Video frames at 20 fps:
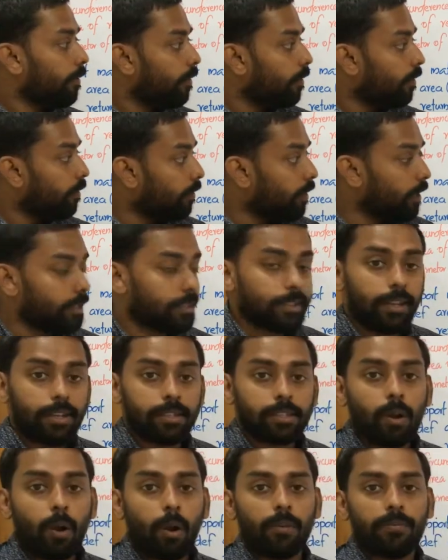This
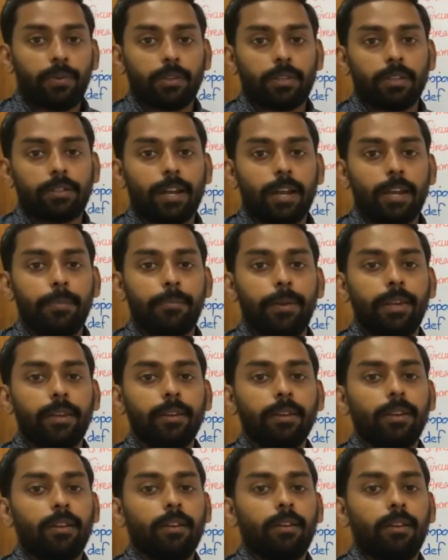is all for the time
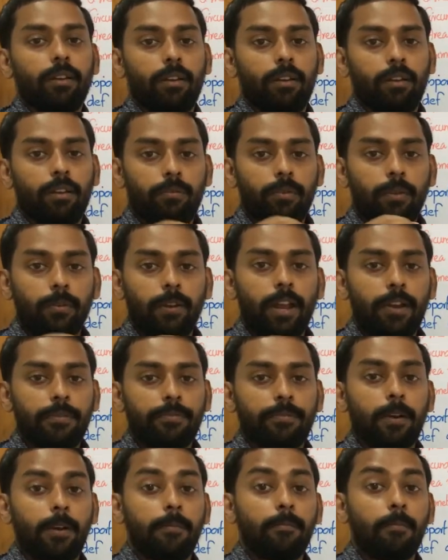being. We will
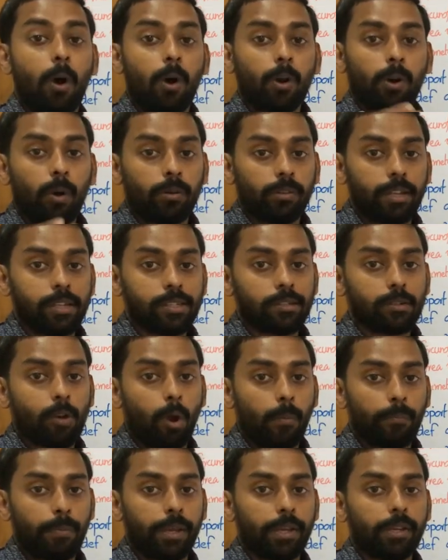have more on this
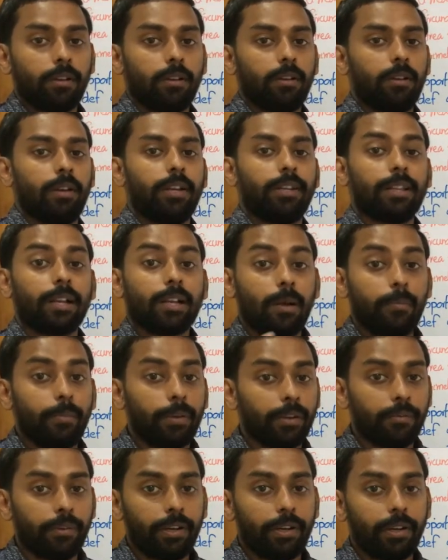topic in the
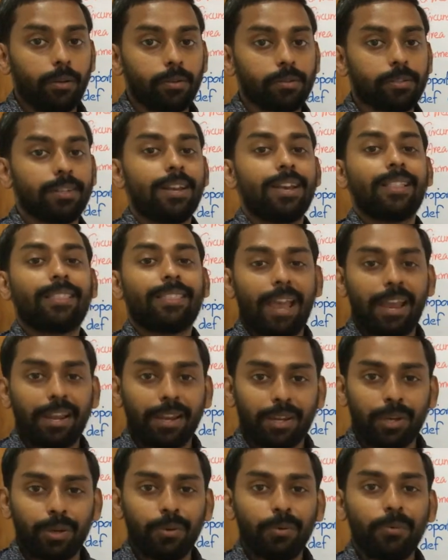coming videos.
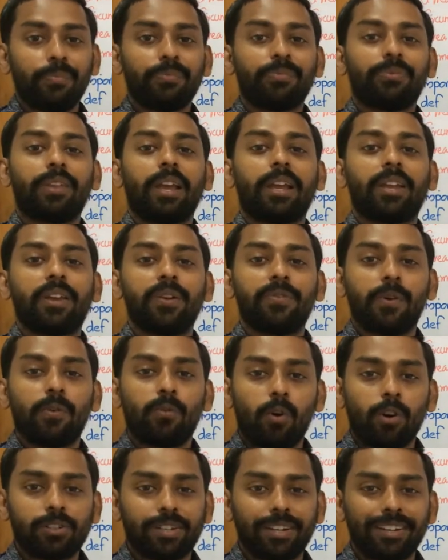Thank you for
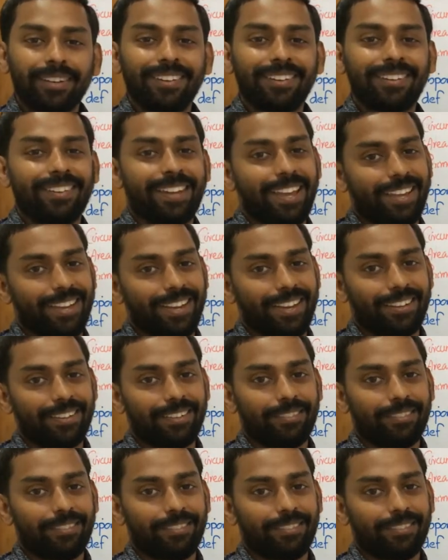watching. Take care.